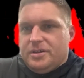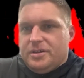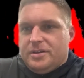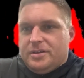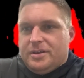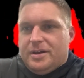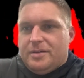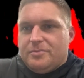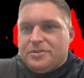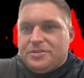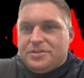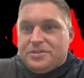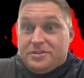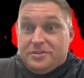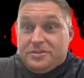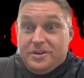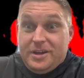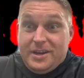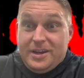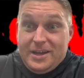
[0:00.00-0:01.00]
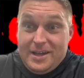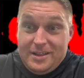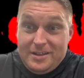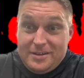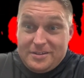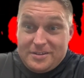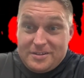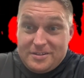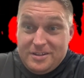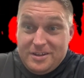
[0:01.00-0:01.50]
And I'm with the great
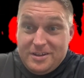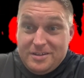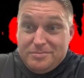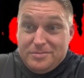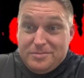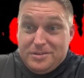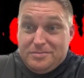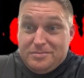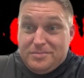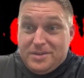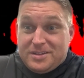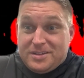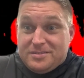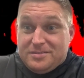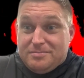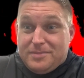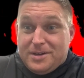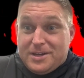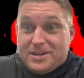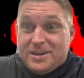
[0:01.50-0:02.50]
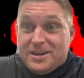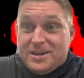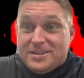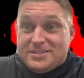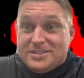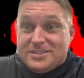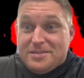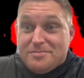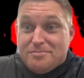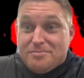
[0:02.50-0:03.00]
Alex Gleitman, my
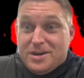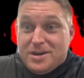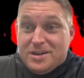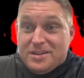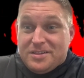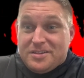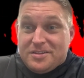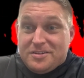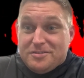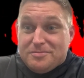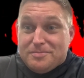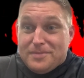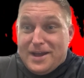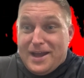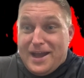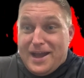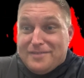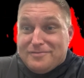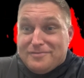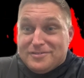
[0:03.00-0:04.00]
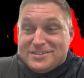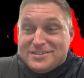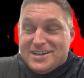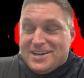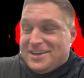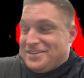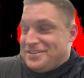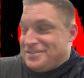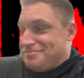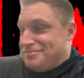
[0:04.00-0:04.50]
content monster, my
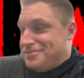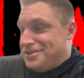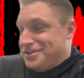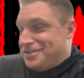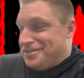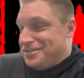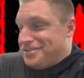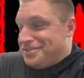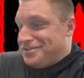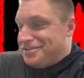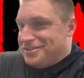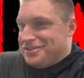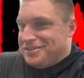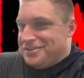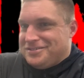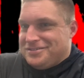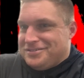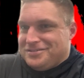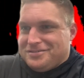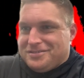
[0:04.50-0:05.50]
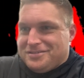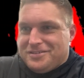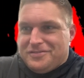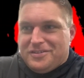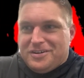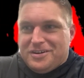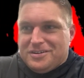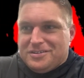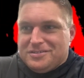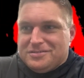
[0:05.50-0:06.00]
advertising monster, one of
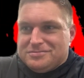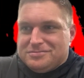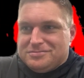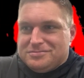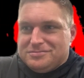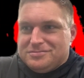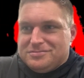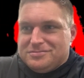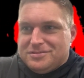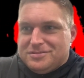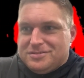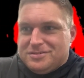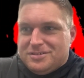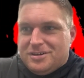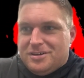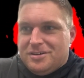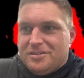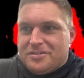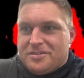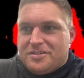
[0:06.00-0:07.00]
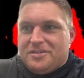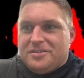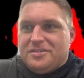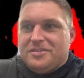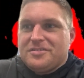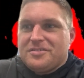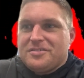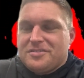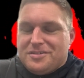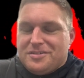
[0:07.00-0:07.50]
our
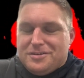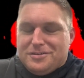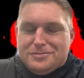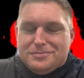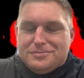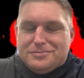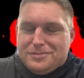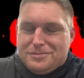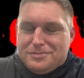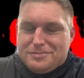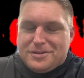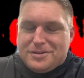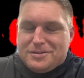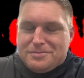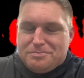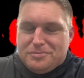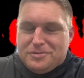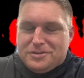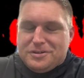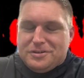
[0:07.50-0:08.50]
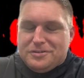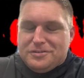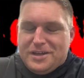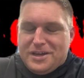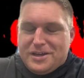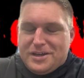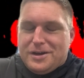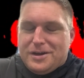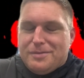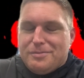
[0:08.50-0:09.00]
all-stars. So I'm going to return
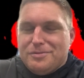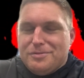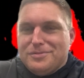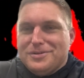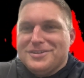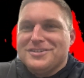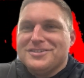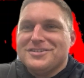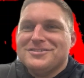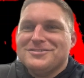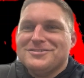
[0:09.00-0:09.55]
that compliment.